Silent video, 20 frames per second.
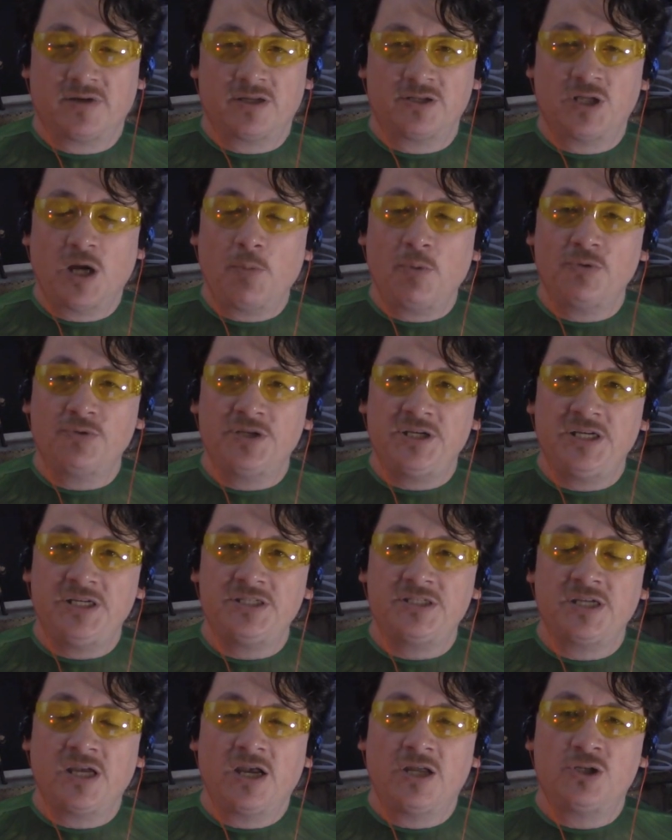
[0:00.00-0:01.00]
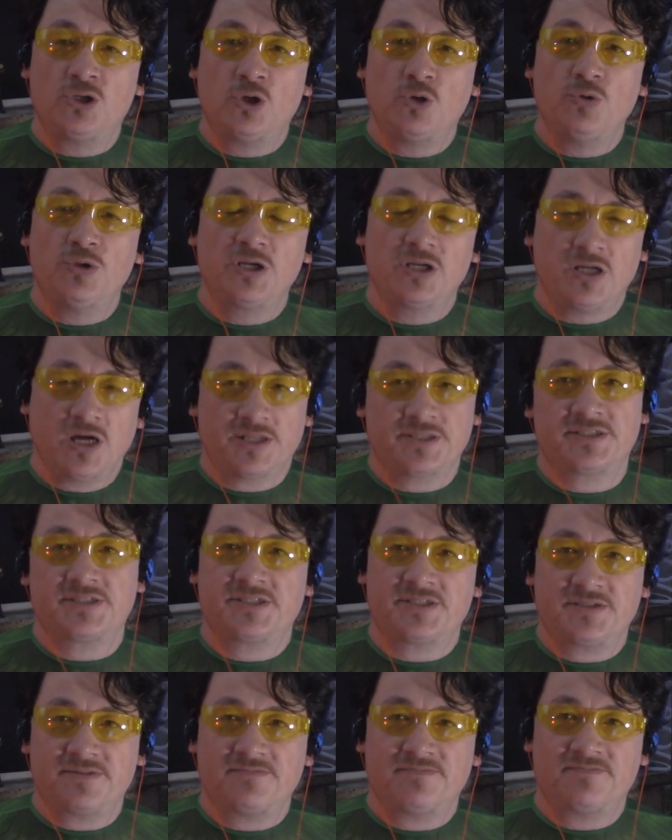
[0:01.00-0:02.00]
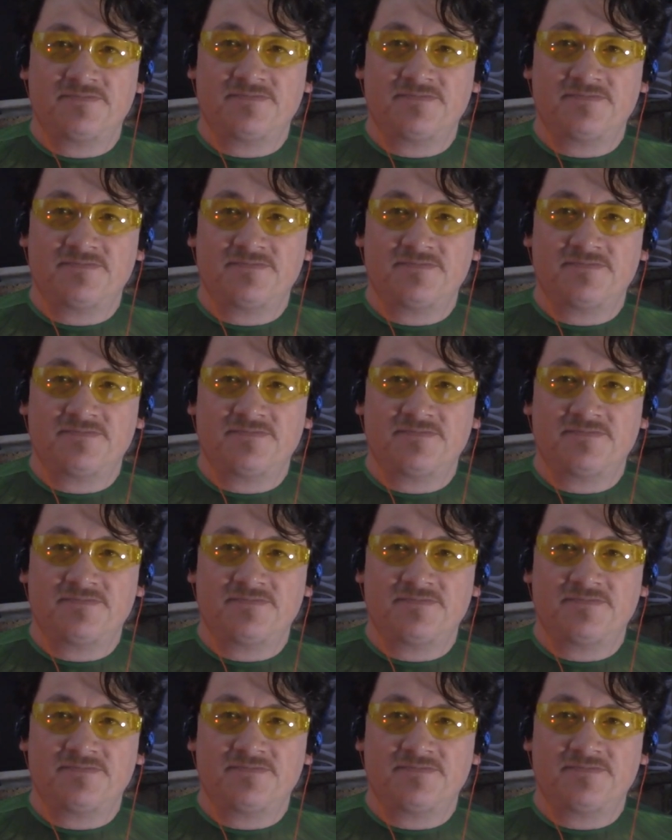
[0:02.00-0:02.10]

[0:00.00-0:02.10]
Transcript: Double knees to the guts.